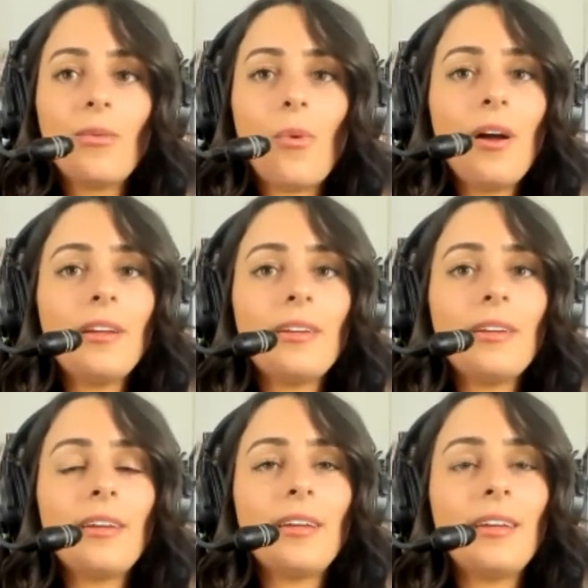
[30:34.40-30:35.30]
what
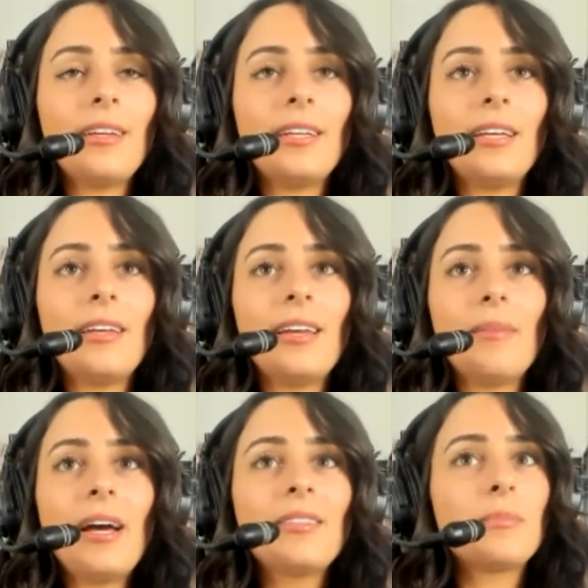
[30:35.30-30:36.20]
am
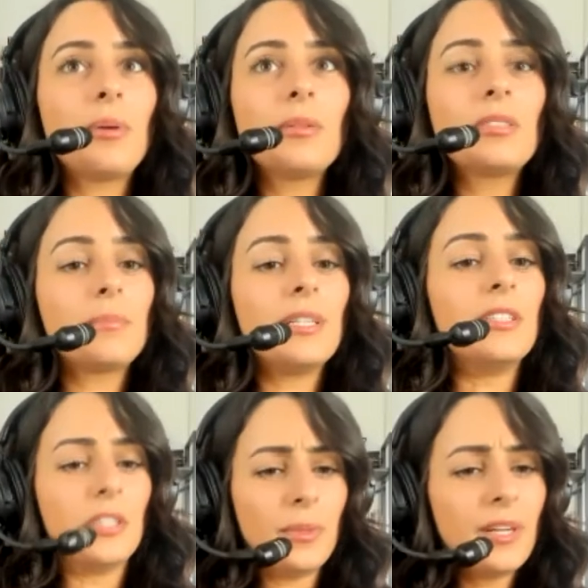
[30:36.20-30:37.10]
I supposed to be
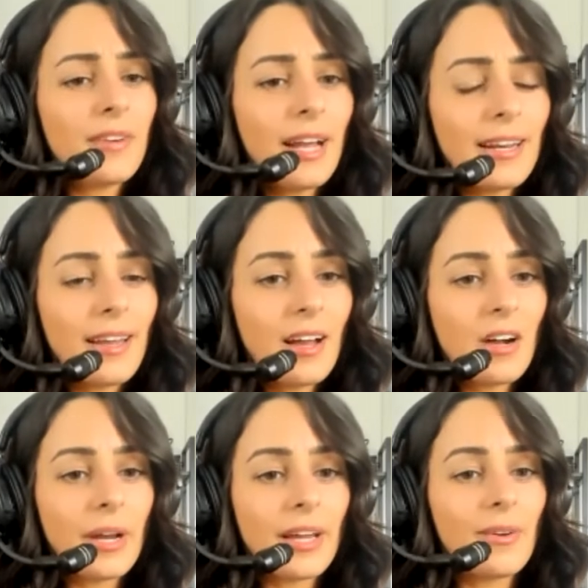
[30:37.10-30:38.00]
doing right
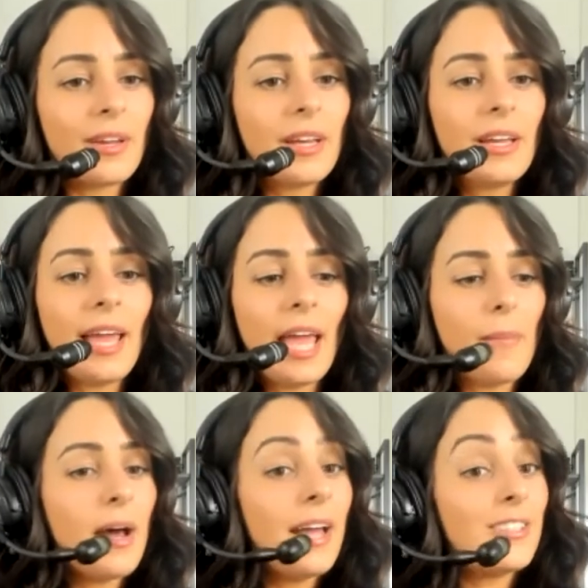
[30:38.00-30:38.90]
now? And am
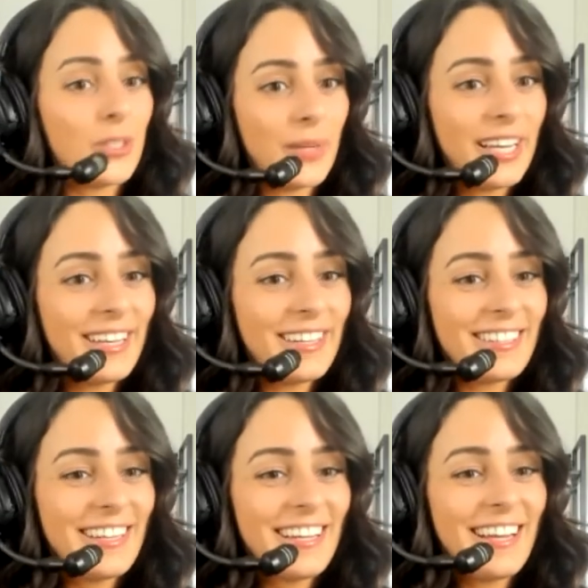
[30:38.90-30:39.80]
I doing
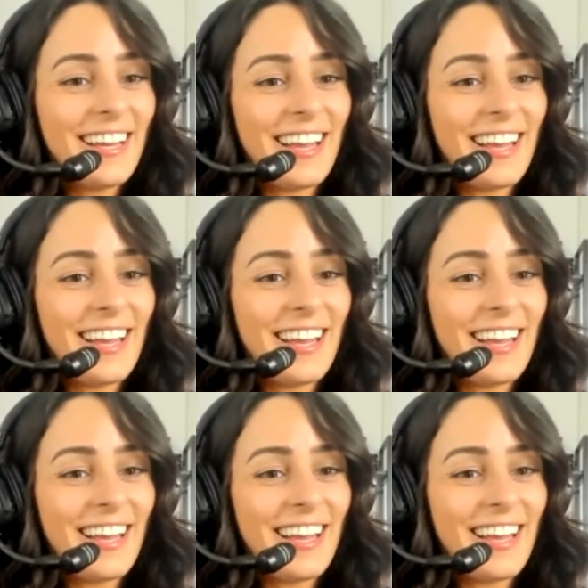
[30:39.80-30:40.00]
it?